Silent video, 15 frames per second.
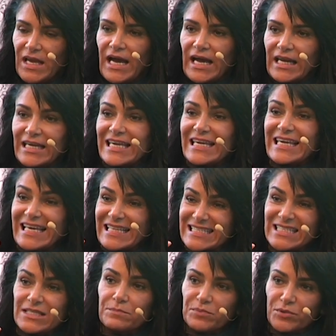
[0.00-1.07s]
and he
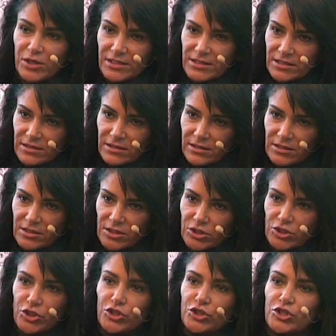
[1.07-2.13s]
gets the president
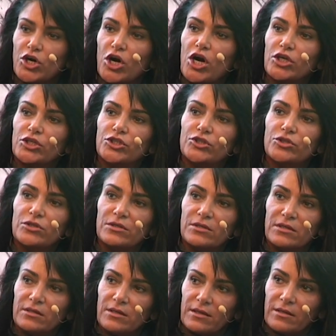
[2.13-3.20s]
to talk to
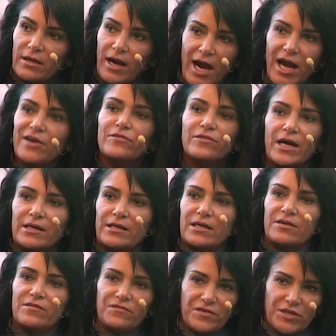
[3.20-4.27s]
the
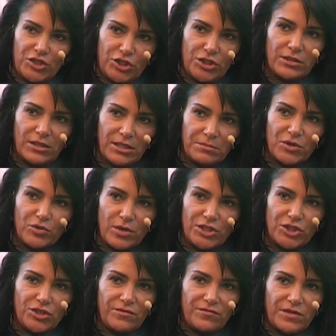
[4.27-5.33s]
high-ranking official,
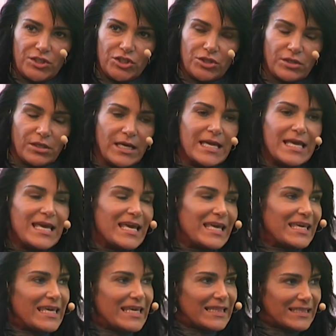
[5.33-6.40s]
immigration official.
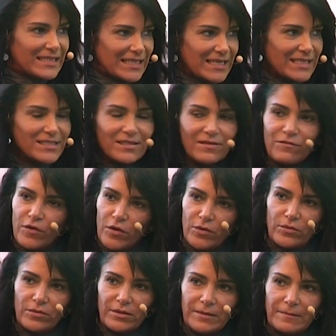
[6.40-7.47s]
He takes the
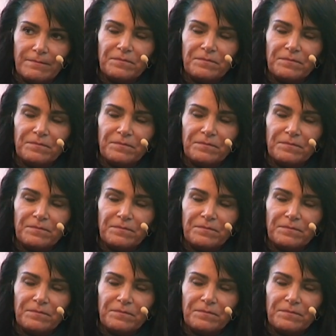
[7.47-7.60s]
phone,